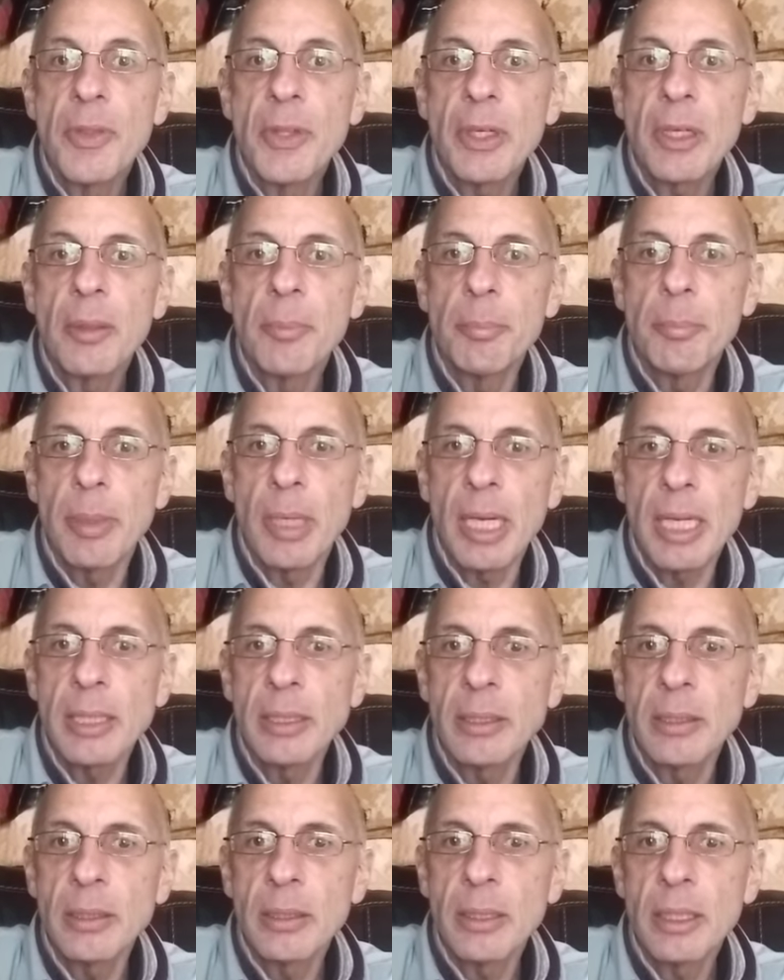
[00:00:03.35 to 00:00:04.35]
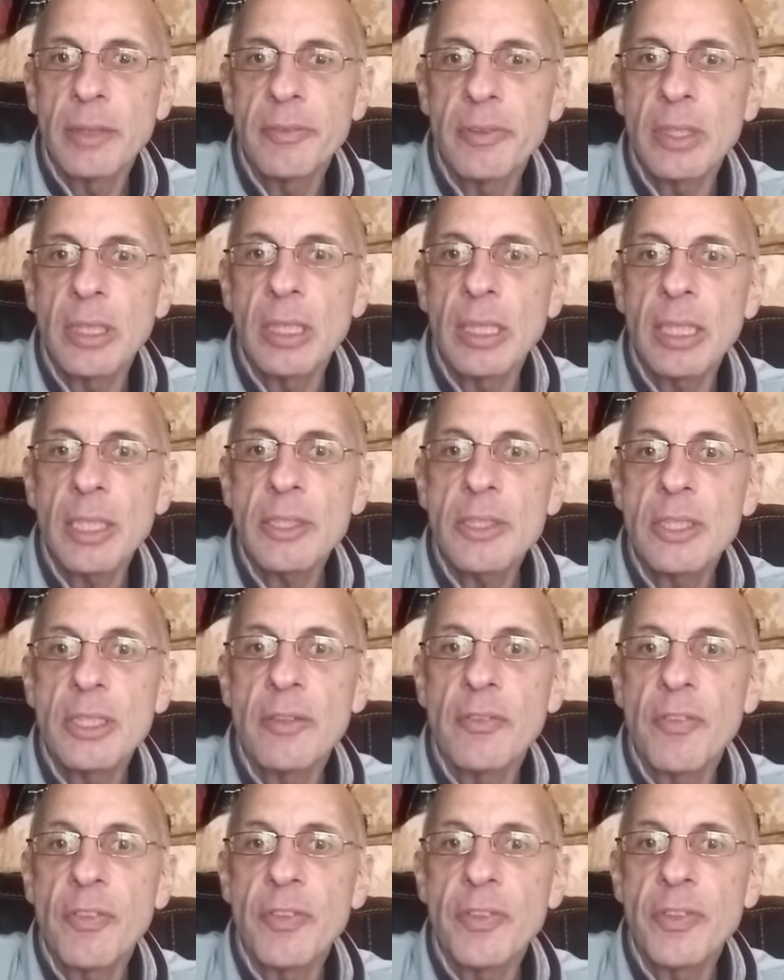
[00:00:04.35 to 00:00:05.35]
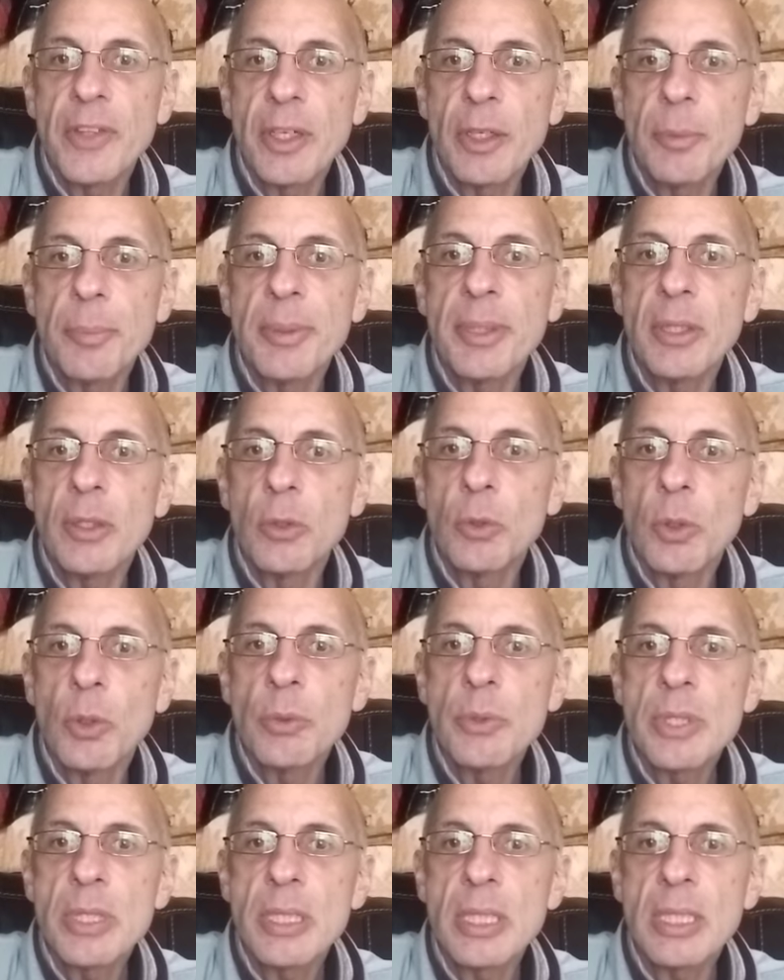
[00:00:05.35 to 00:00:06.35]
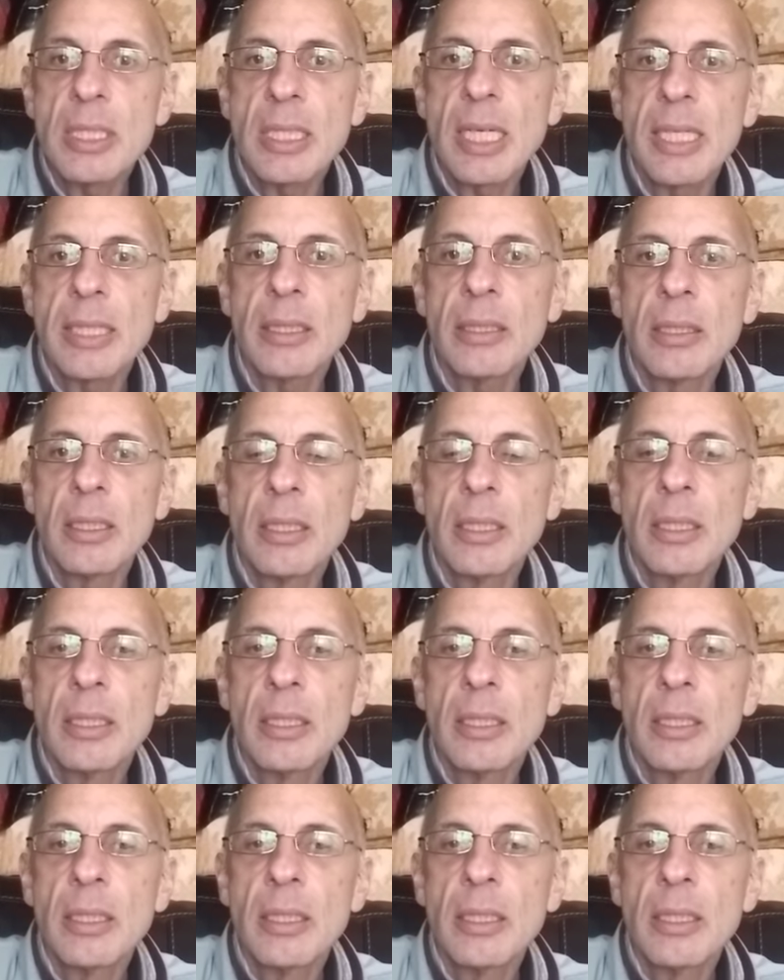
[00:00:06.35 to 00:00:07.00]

the compiler of a collection of therapy quotes entitled